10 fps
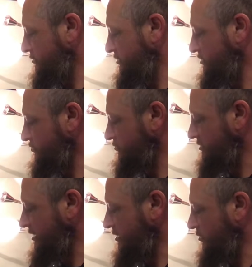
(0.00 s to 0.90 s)
just
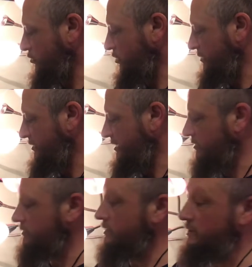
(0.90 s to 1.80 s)
kind of wipe it
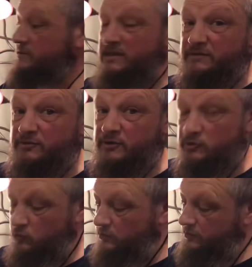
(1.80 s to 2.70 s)
down. It's time for a new
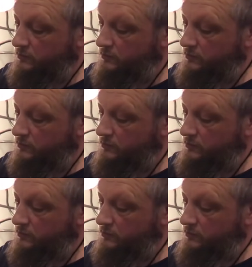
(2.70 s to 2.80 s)
one.